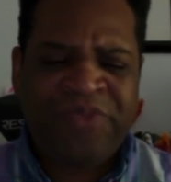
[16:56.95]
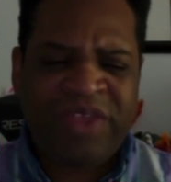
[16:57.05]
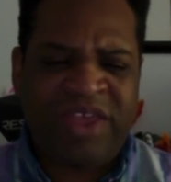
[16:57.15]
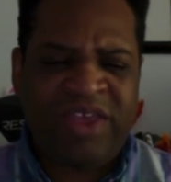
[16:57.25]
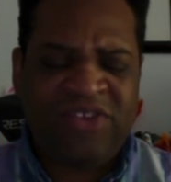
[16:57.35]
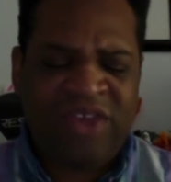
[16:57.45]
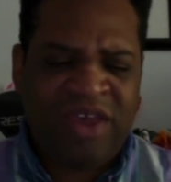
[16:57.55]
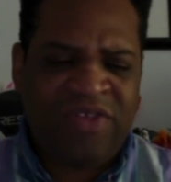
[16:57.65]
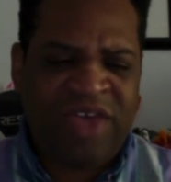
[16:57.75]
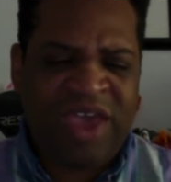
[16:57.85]
is
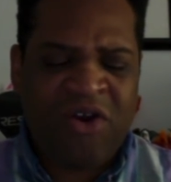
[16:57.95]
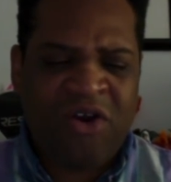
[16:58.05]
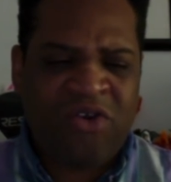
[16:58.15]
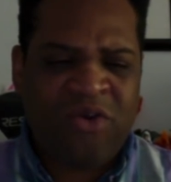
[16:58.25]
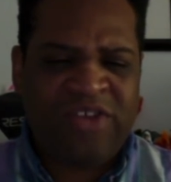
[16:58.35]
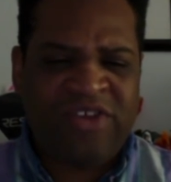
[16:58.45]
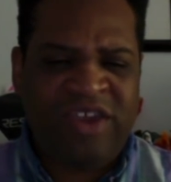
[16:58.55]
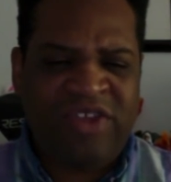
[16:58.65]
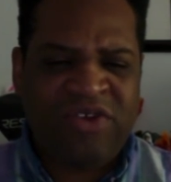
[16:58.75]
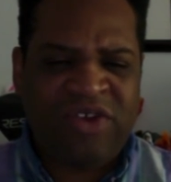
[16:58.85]
they are going to
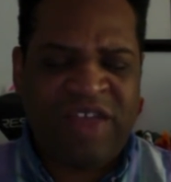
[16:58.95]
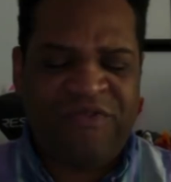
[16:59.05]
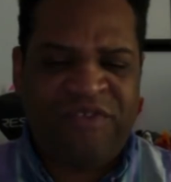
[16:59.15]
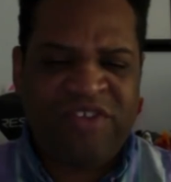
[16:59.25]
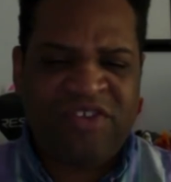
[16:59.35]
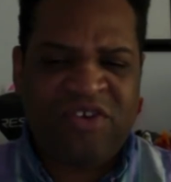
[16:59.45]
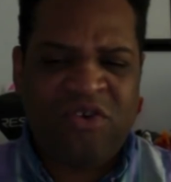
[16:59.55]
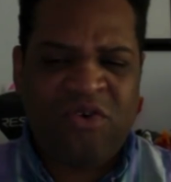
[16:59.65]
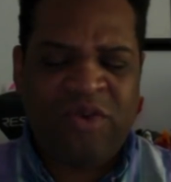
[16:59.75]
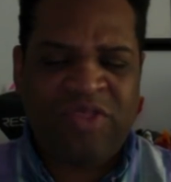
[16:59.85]
either get
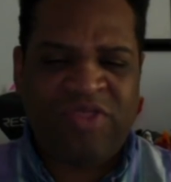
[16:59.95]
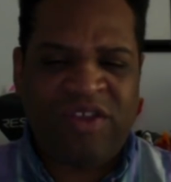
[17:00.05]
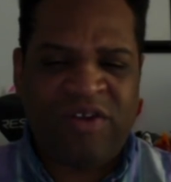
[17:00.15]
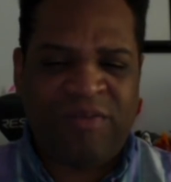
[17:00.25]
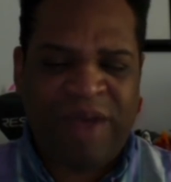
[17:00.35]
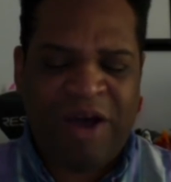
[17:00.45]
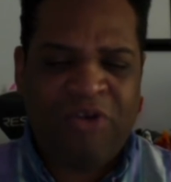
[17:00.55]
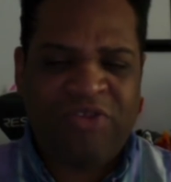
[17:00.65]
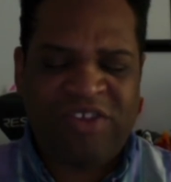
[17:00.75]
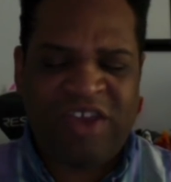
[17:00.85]
physical with their
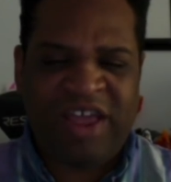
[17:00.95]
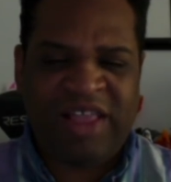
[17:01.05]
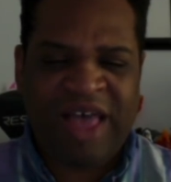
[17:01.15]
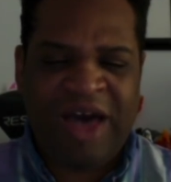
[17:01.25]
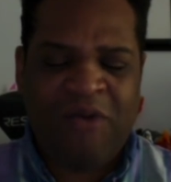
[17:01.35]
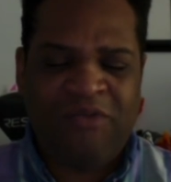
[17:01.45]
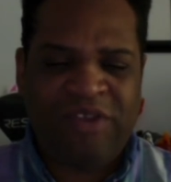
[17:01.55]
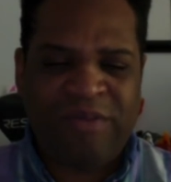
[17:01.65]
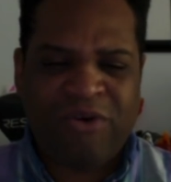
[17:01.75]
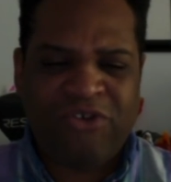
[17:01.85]
mouth and getting loud and
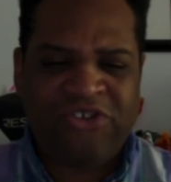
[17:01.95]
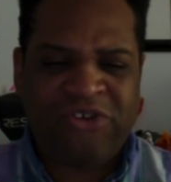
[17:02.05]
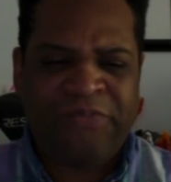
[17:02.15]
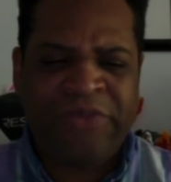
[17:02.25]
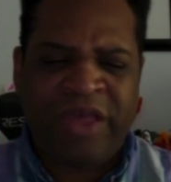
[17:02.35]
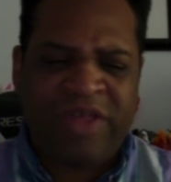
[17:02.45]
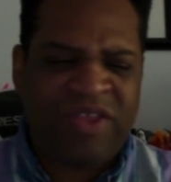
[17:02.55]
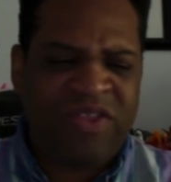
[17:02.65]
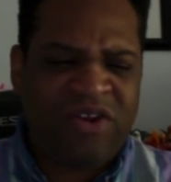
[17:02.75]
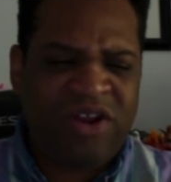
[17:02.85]
emotional,
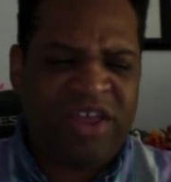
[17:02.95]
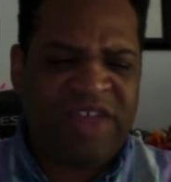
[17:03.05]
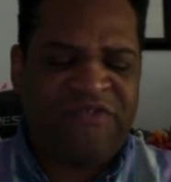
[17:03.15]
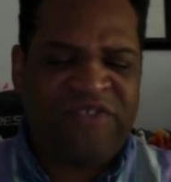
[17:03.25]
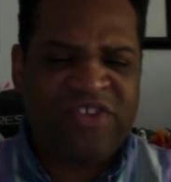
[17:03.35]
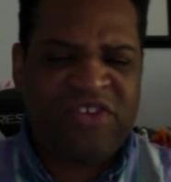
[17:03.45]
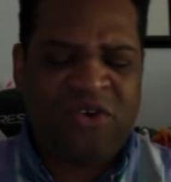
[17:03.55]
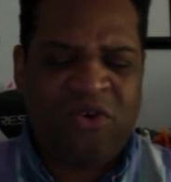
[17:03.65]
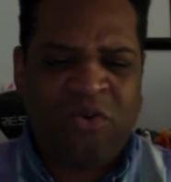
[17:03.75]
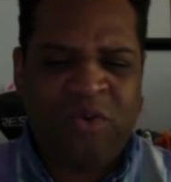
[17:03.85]
then they're going to get
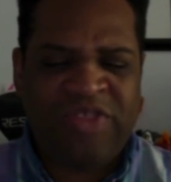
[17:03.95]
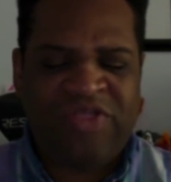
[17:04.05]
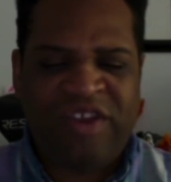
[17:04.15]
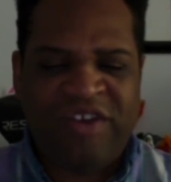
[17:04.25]
physical with their